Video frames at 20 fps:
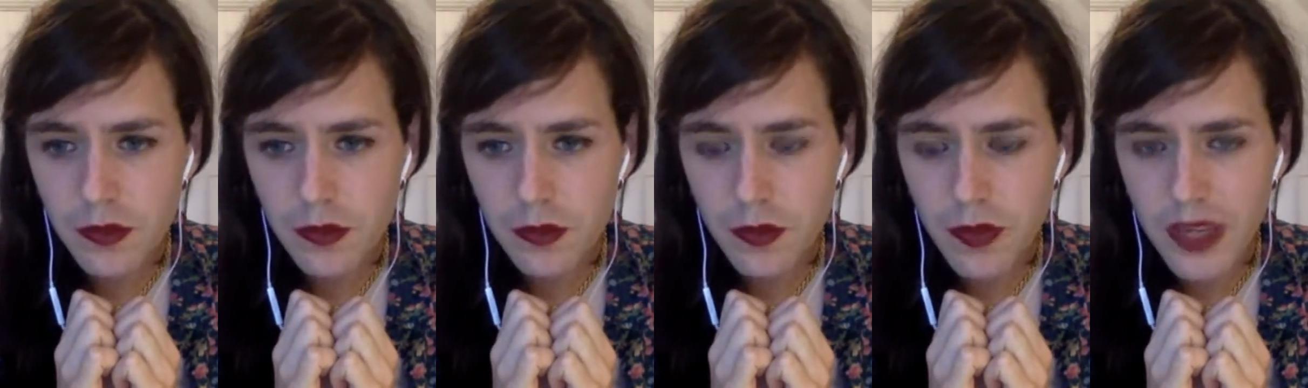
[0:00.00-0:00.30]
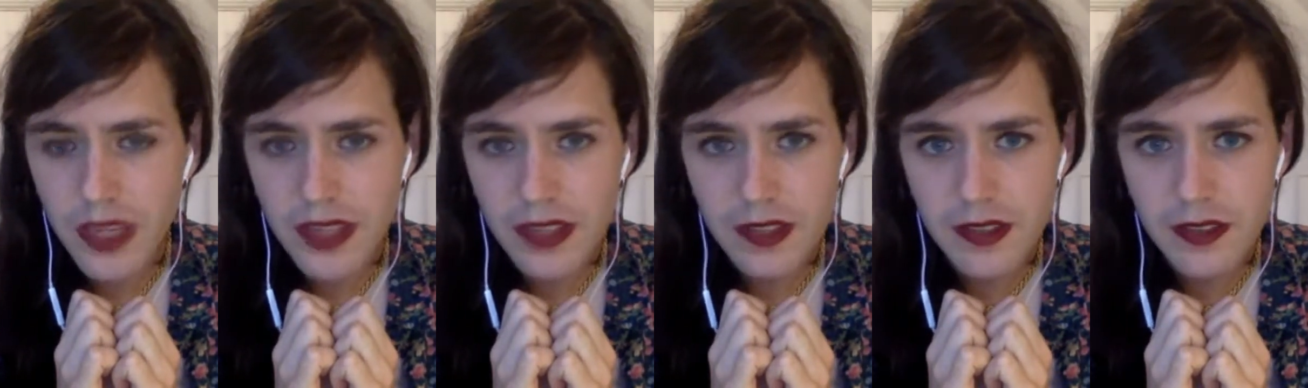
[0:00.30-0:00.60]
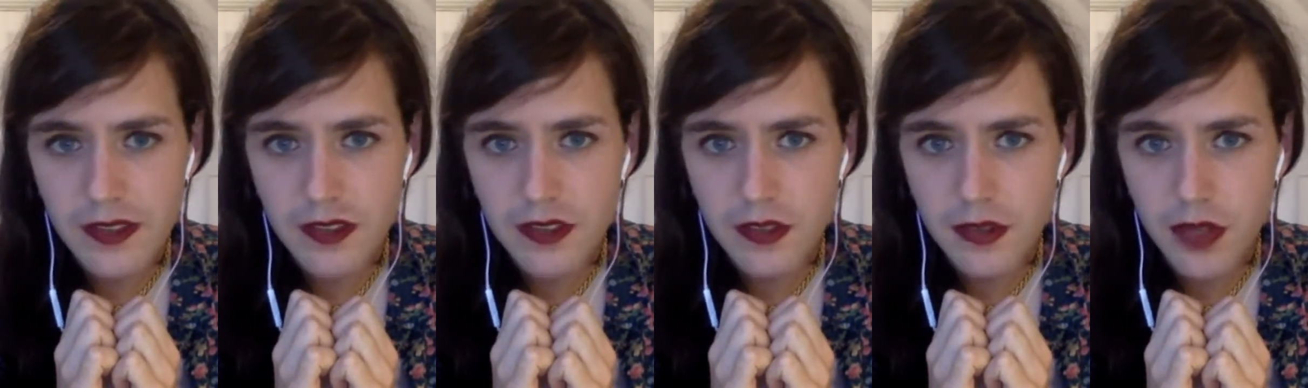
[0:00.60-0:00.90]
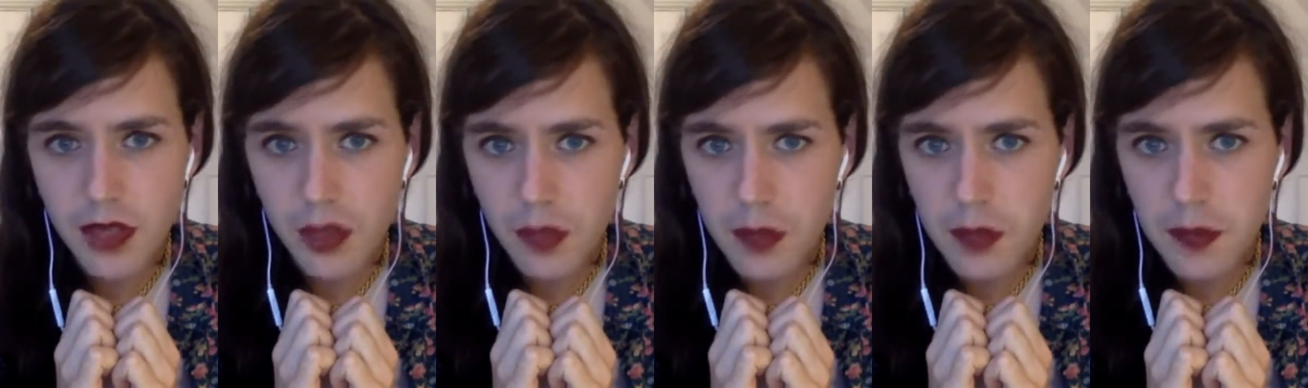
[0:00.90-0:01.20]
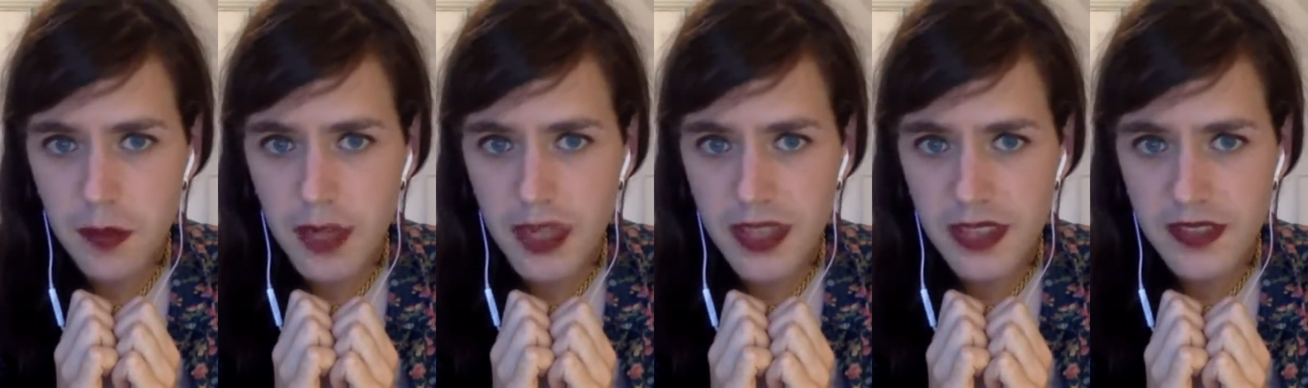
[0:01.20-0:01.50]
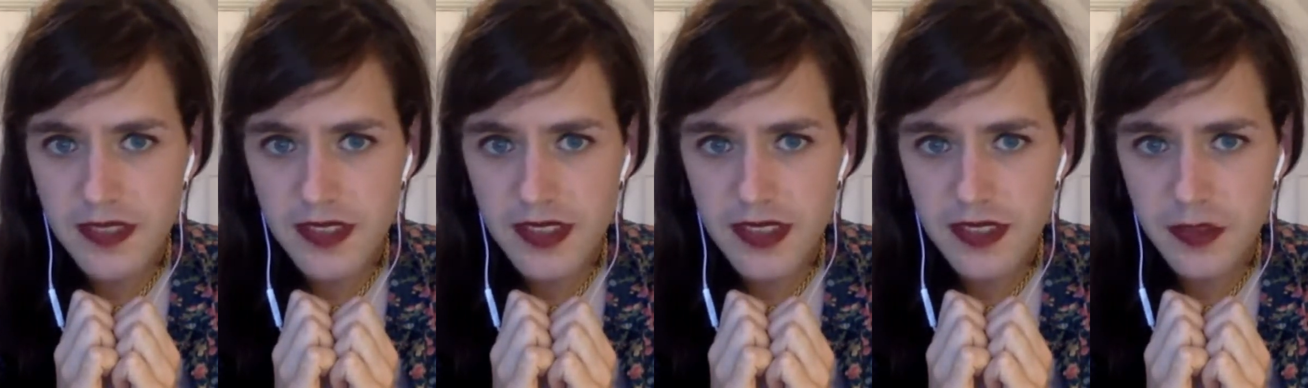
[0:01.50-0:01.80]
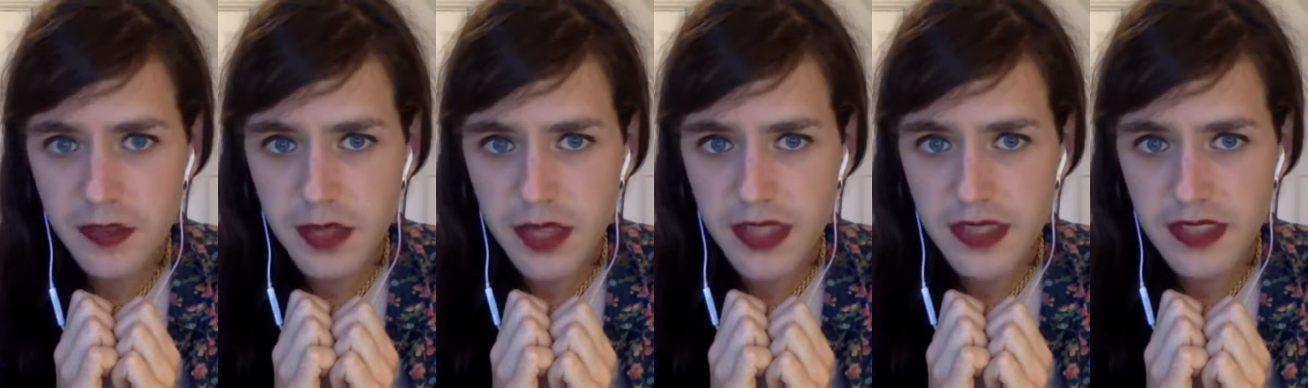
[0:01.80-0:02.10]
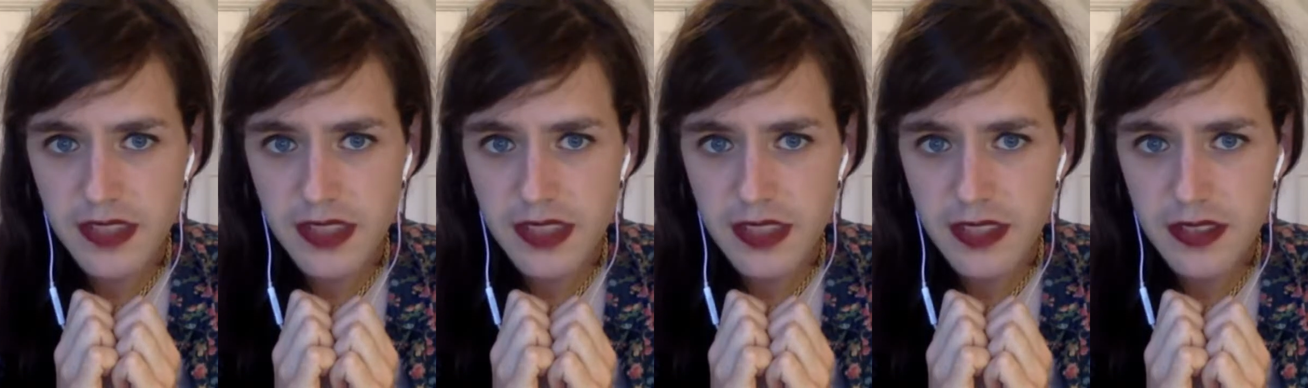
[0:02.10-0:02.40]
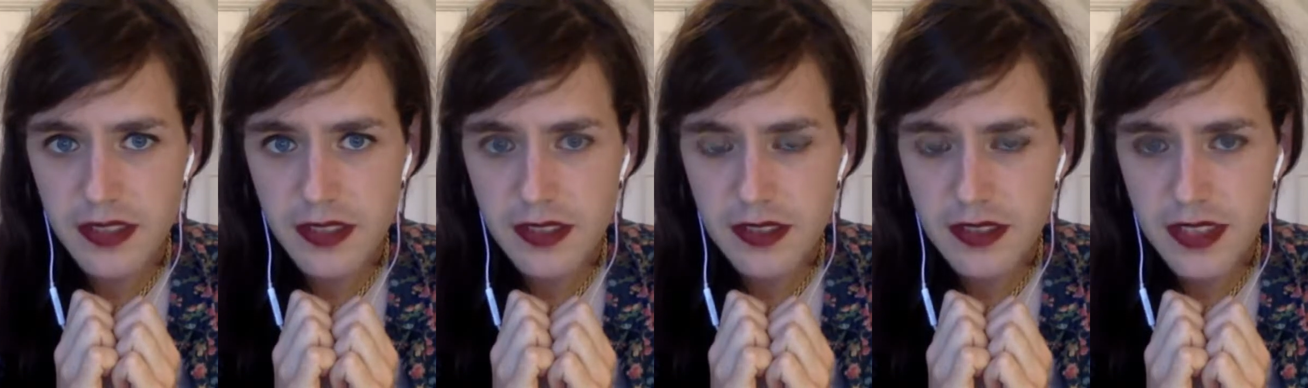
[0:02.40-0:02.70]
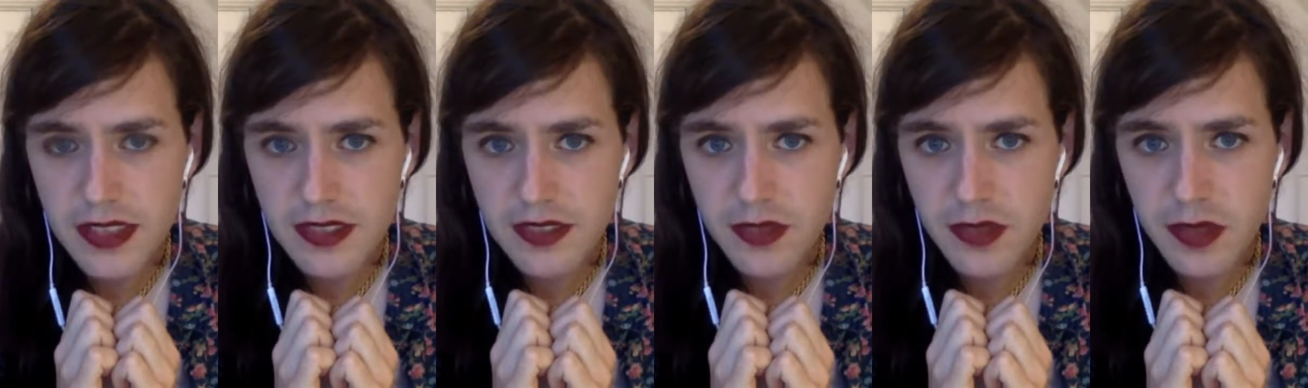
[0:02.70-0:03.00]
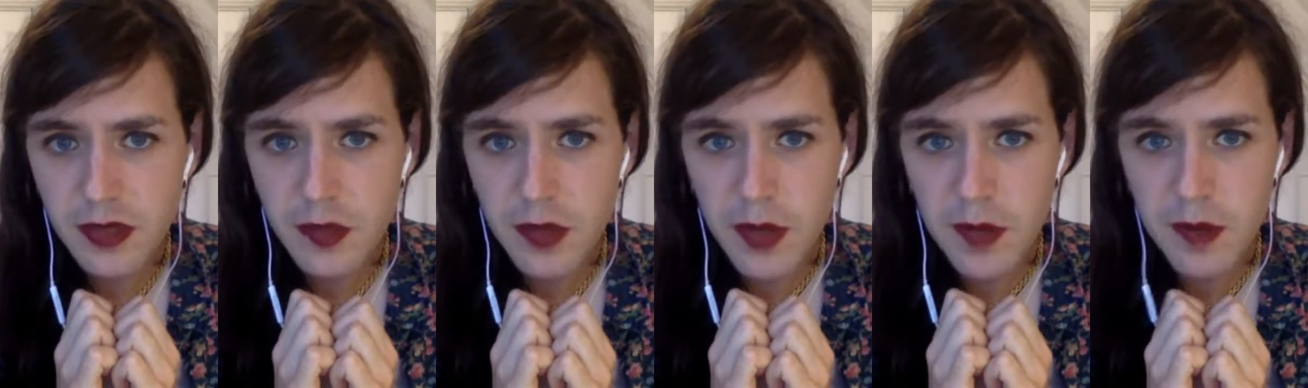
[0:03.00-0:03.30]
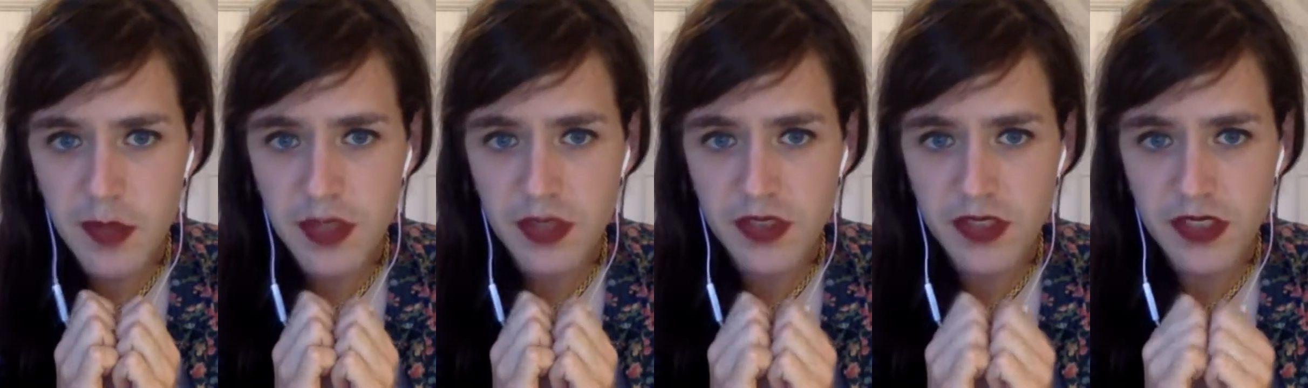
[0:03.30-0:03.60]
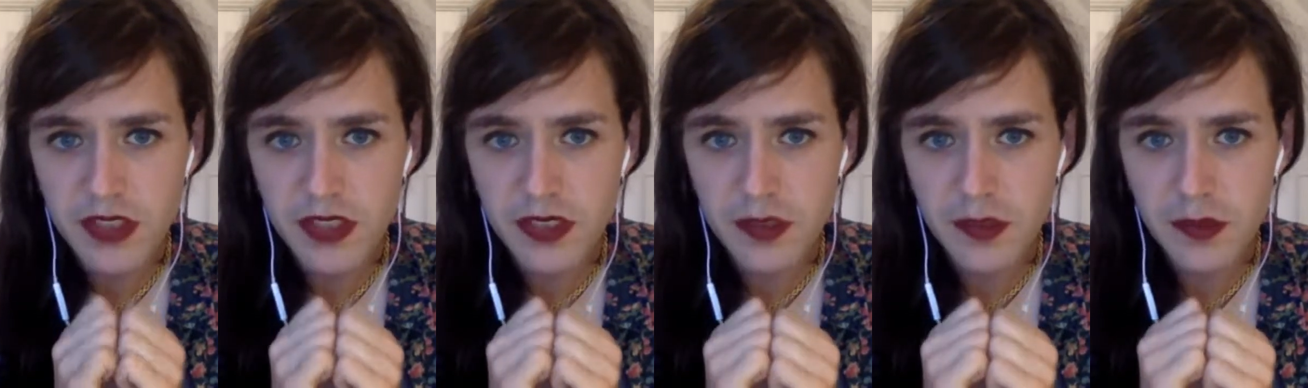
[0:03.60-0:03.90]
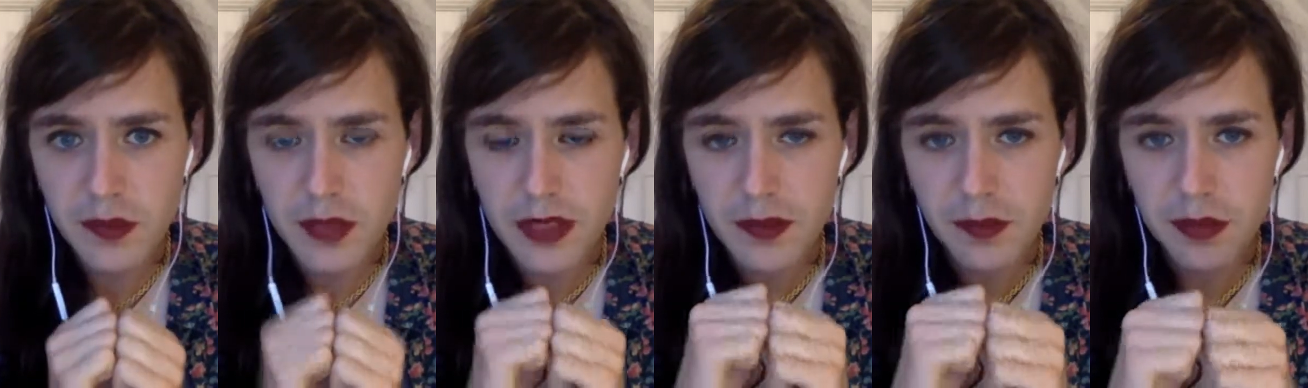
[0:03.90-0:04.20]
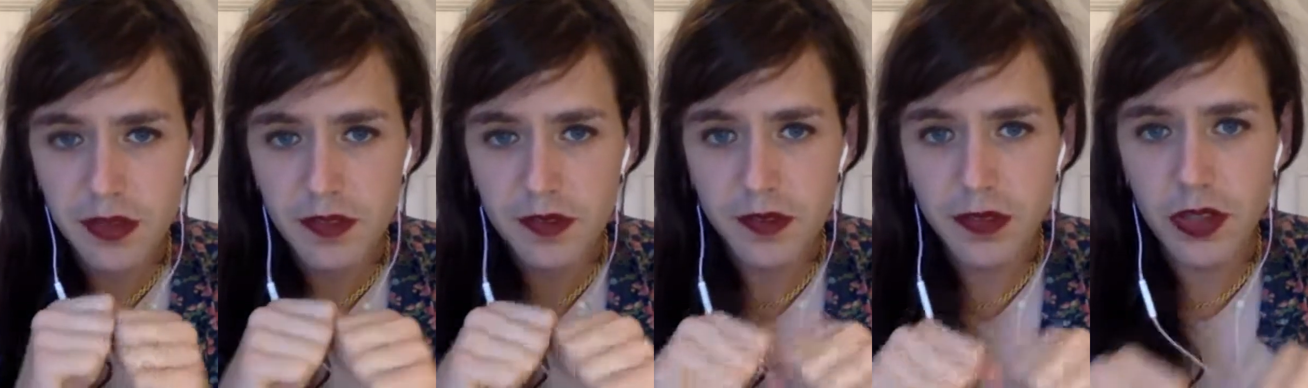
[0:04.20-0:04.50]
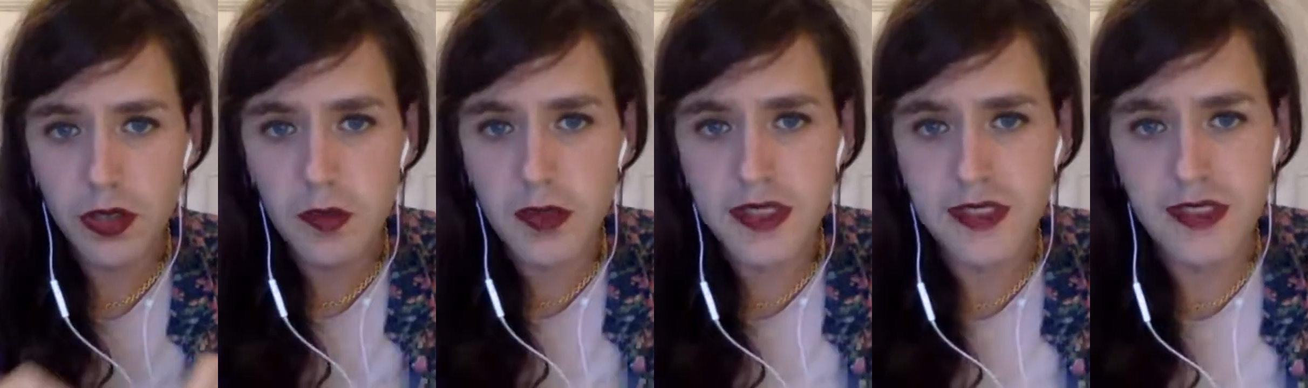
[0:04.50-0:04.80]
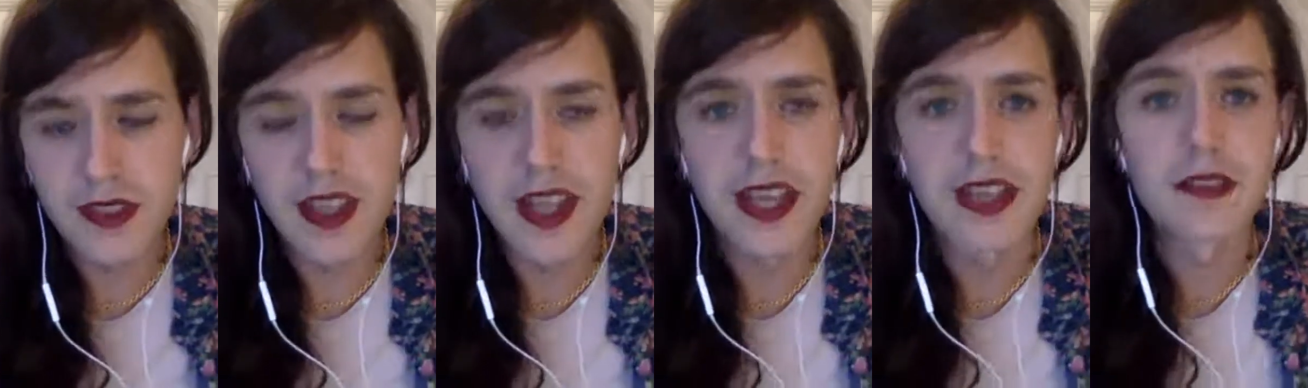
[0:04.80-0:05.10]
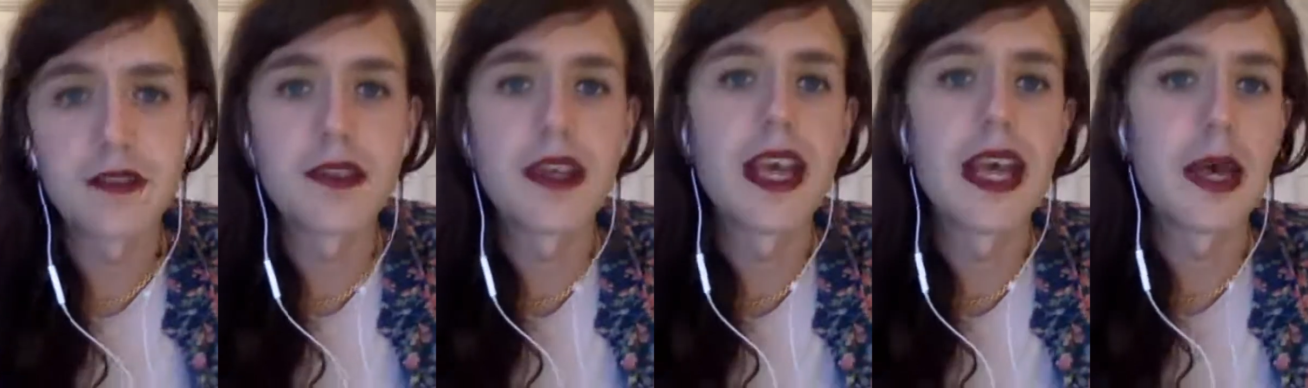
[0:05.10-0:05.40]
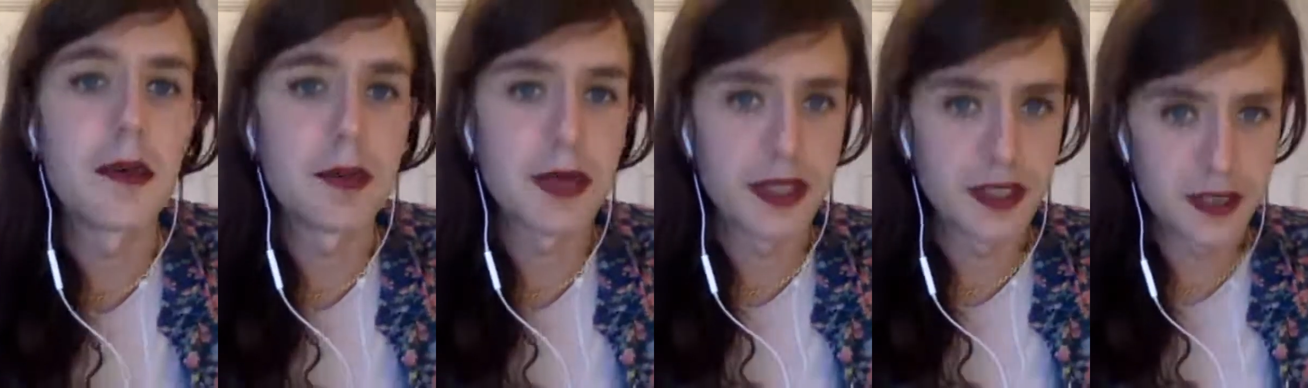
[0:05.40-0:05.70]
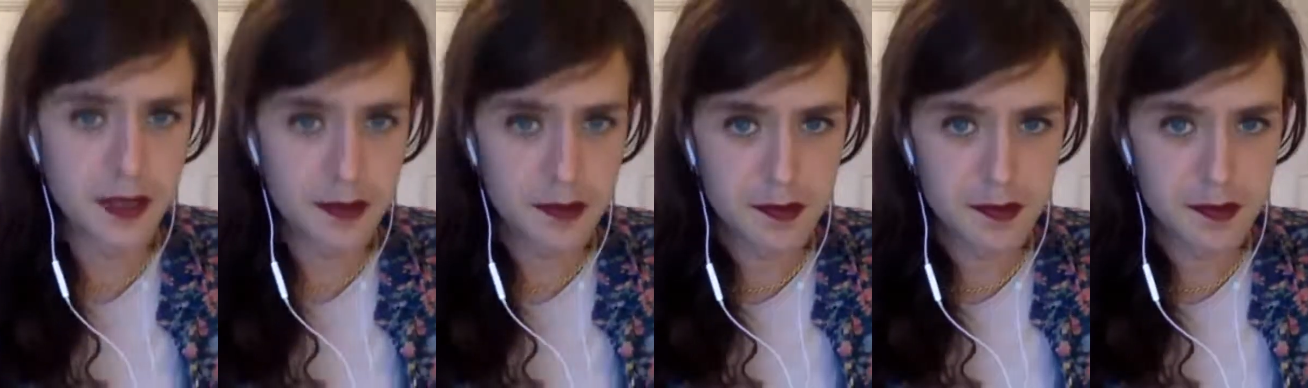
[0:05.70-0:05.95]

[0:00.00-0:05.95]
went to open mics. That's what I did. That's where my performance life happened.